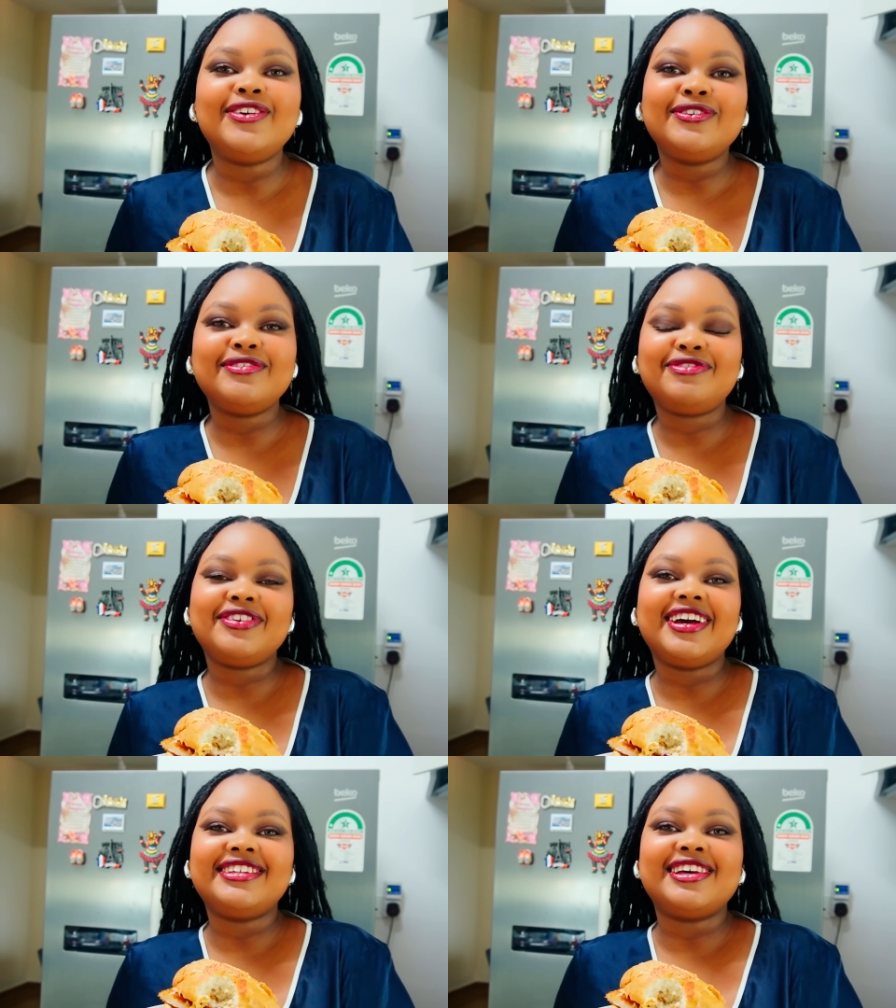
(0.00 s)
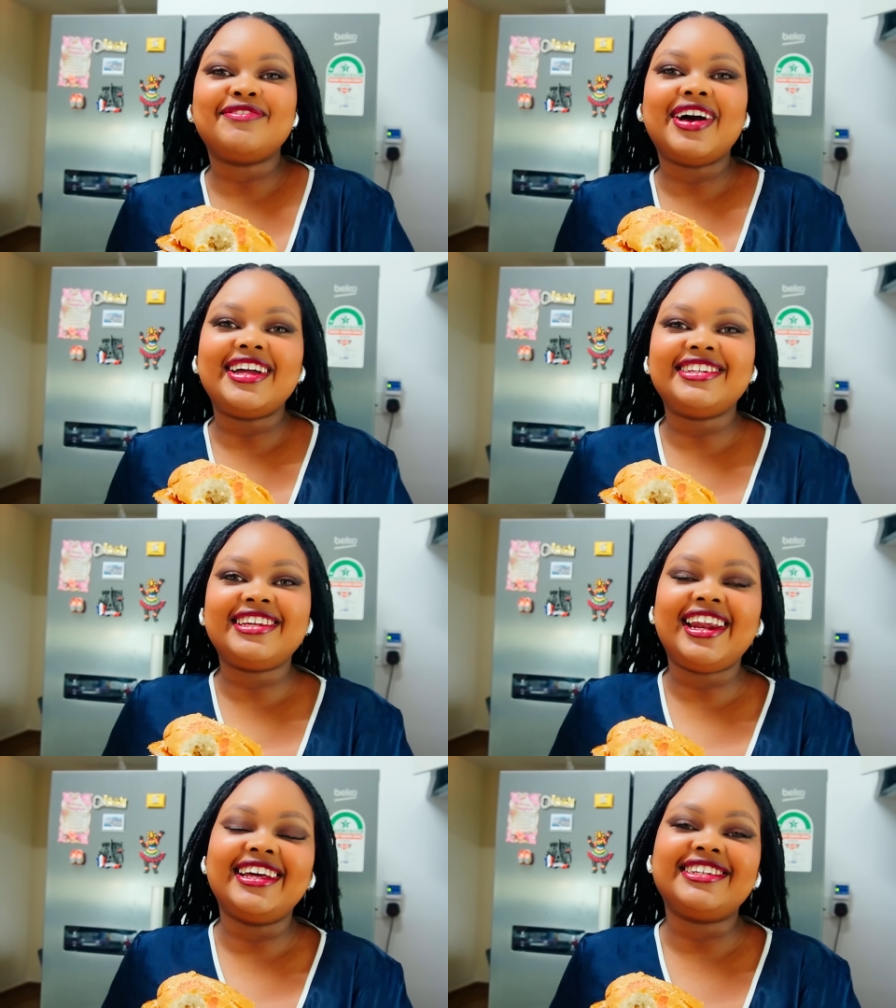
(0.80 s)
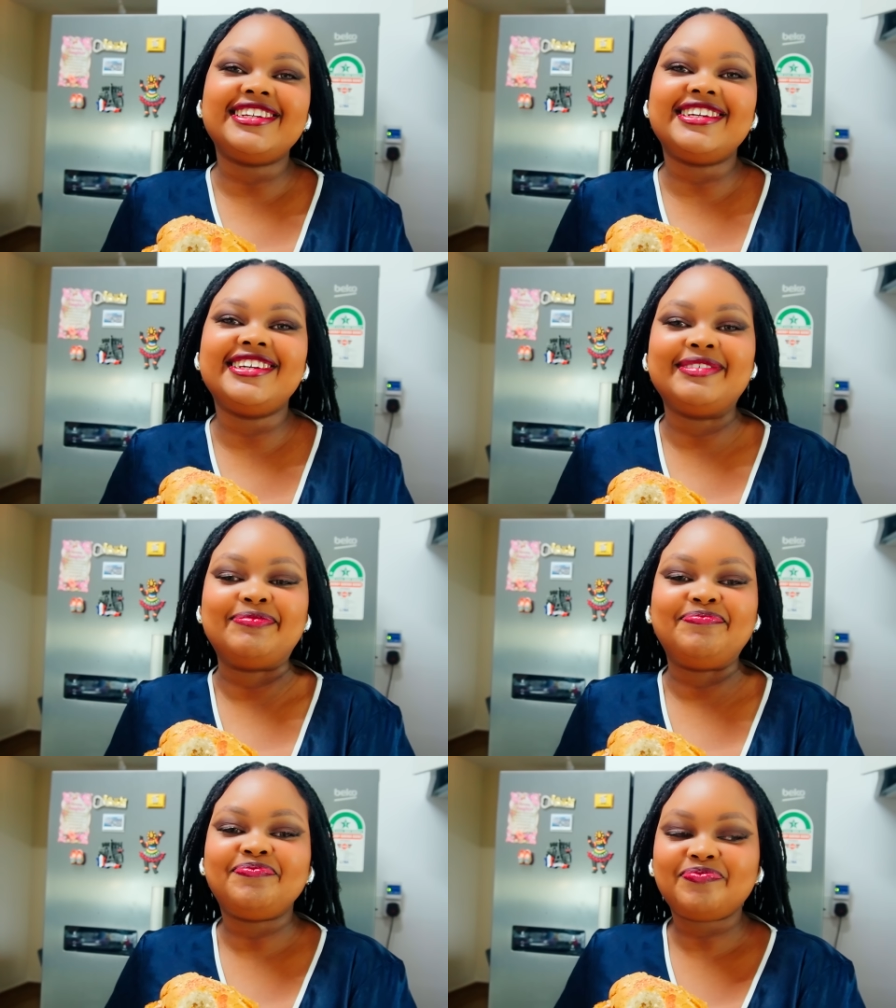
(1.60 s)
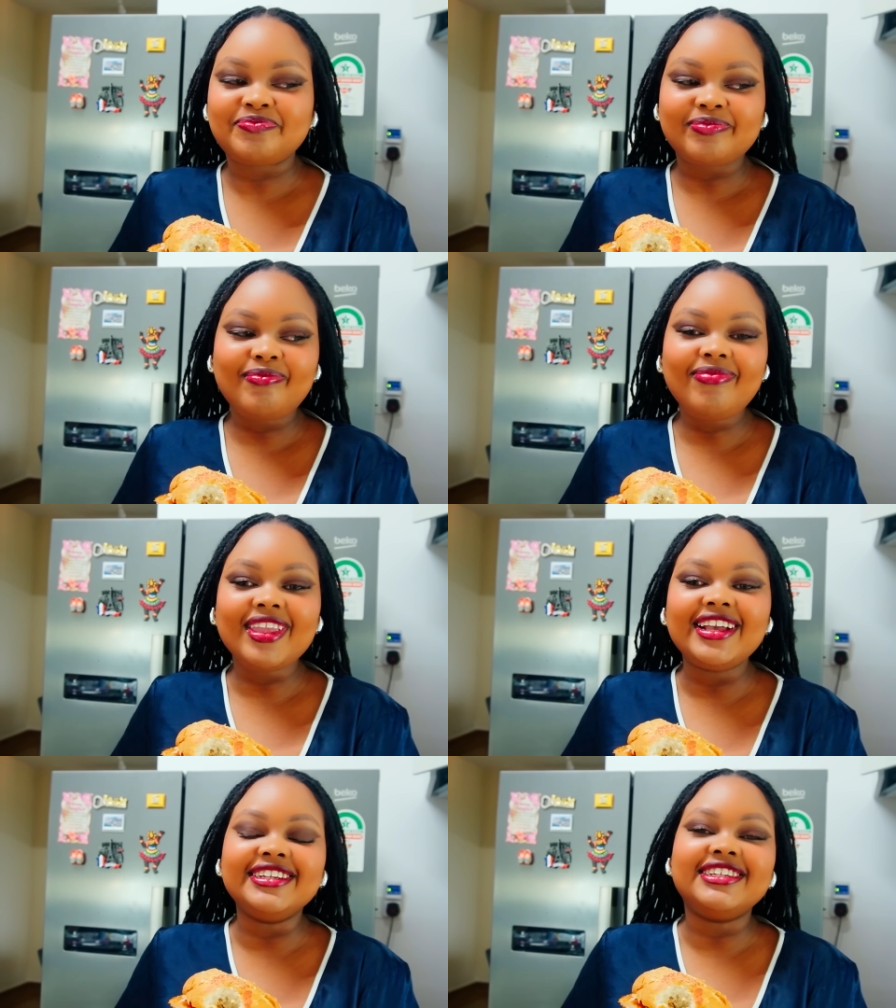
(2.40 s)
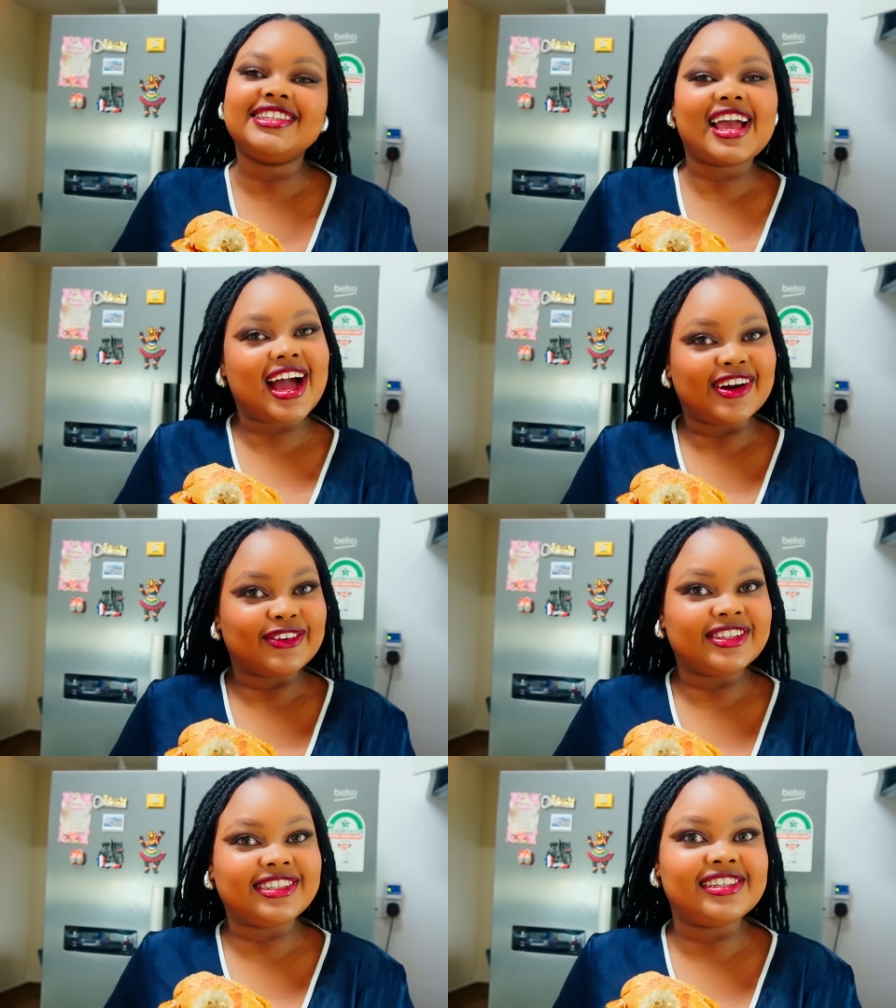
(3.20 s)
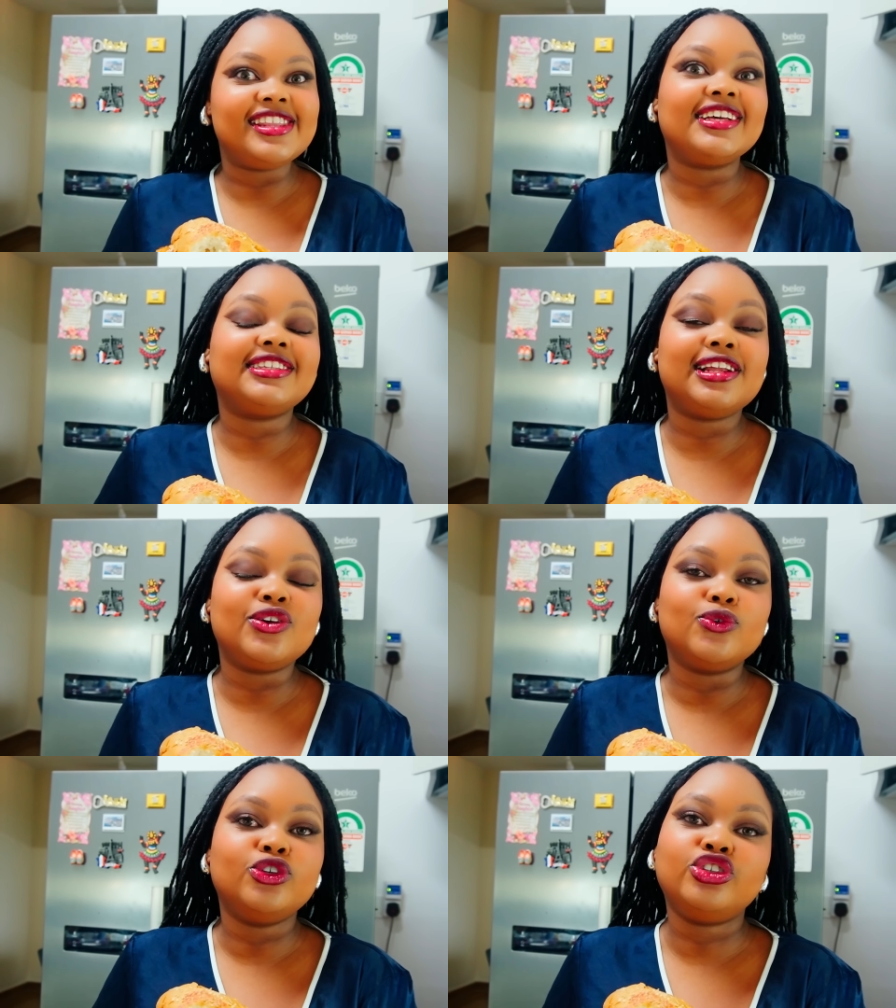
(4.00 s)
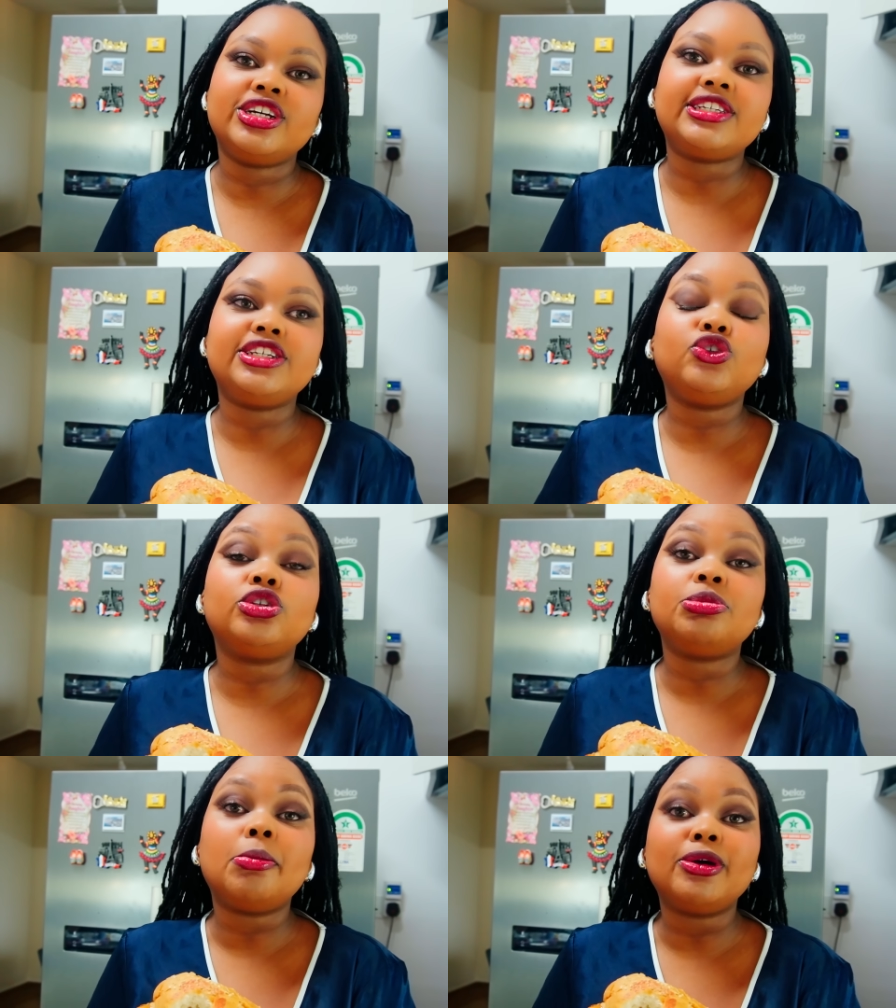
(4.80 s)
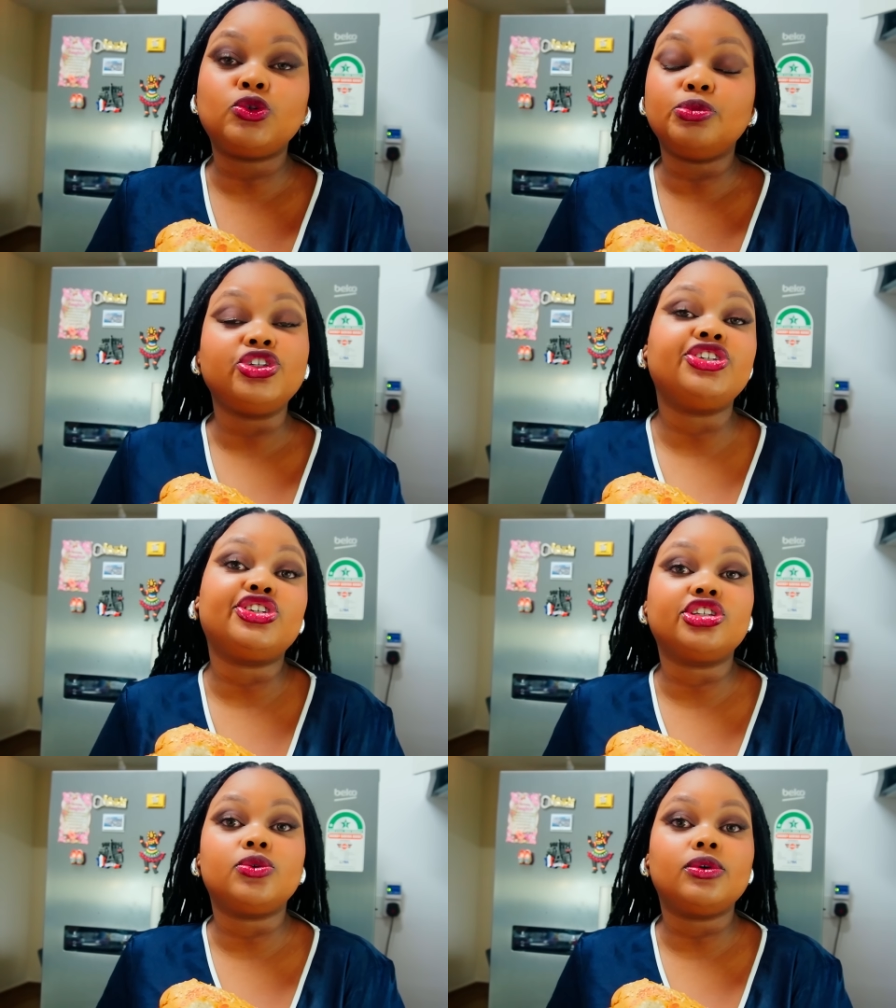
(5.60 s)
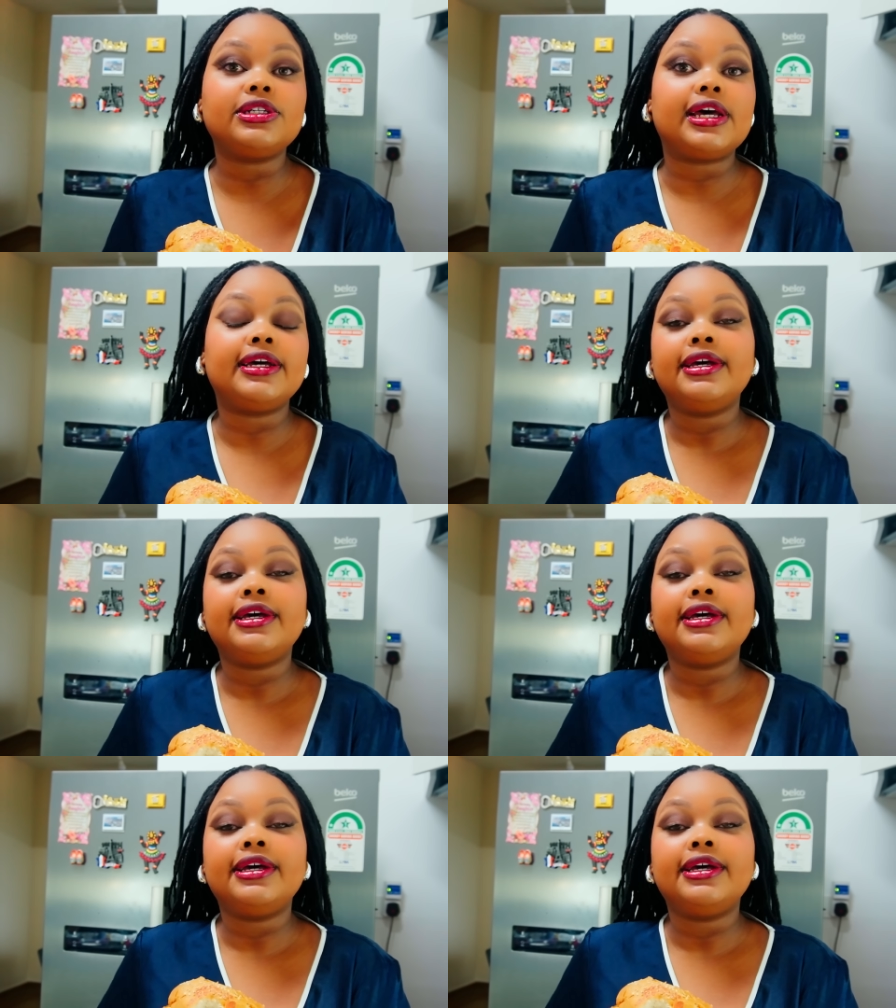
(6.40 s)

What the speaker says: don't know if you guys have had Hillary eating the carrots. They are still good. You just need to remember to be changing the water.